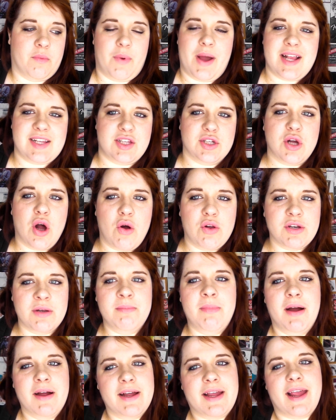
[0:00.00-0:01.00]
Where's the golden
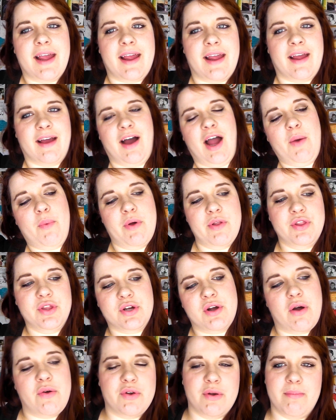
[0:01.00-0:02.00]
monkey? I want the
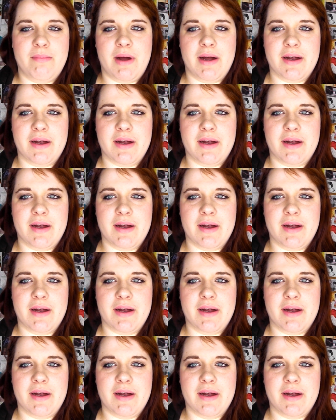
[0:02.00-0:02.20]
golden